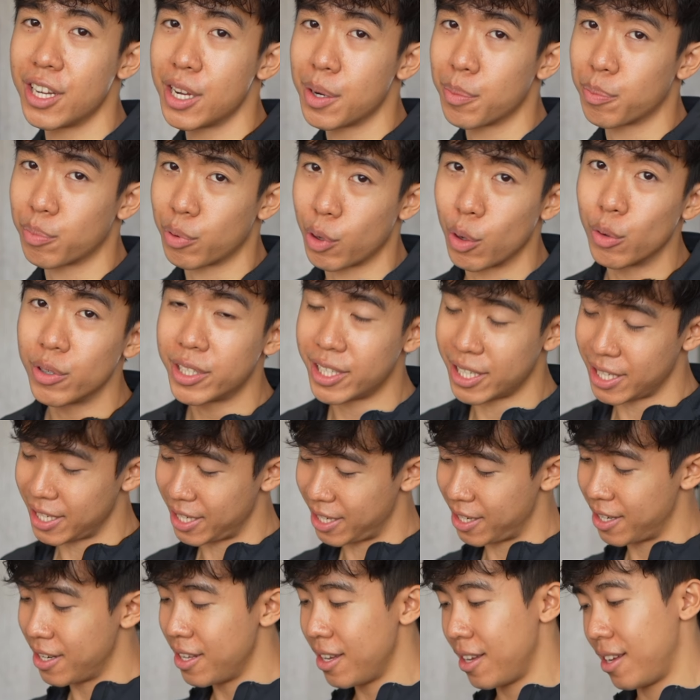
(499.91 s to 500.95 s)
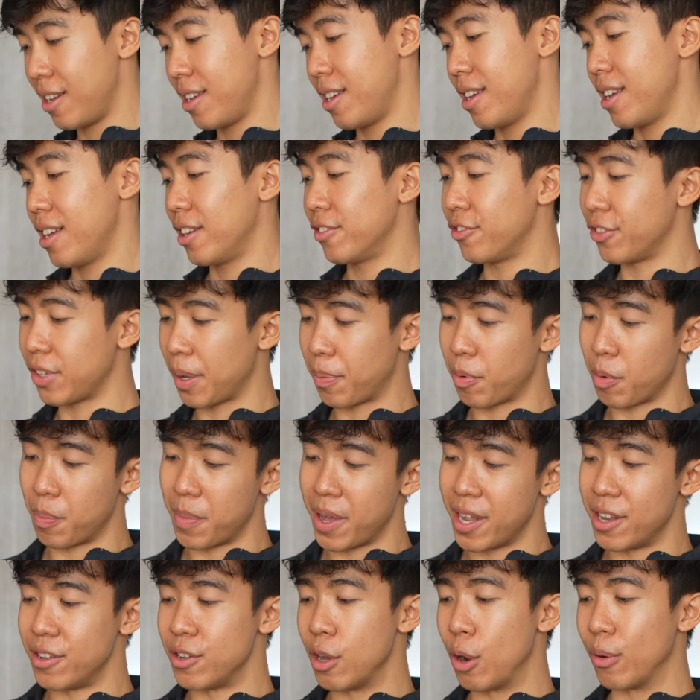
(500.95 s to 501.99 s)
/ protein
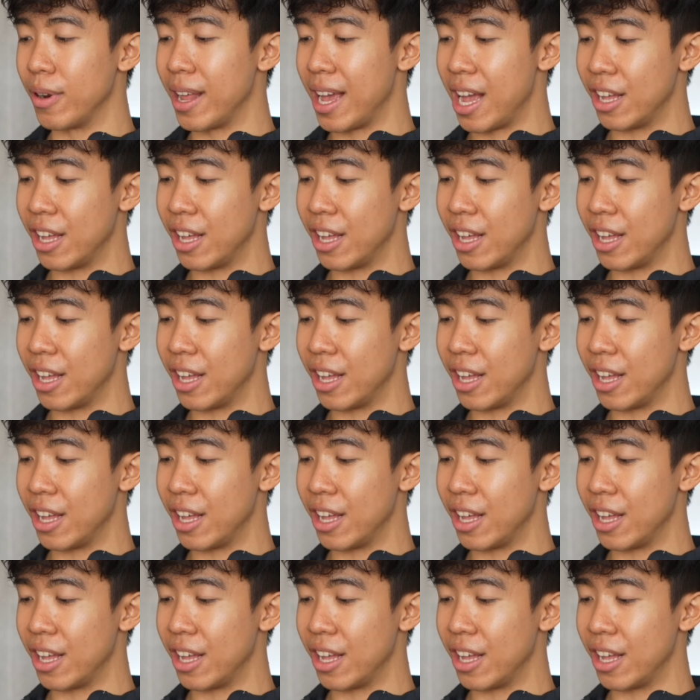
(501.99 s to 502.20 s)
supplement known